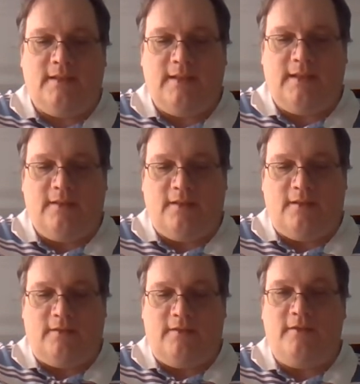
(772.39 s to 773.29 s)
that
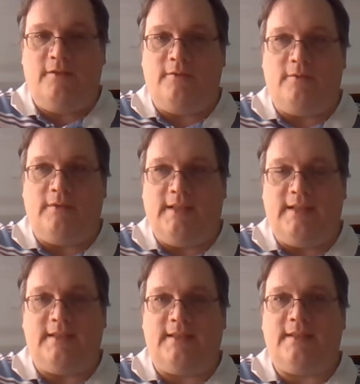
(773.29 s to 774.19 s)
there do
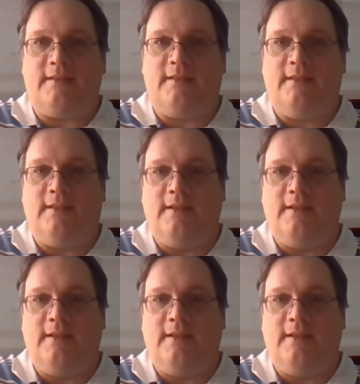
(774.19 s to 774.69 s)
exist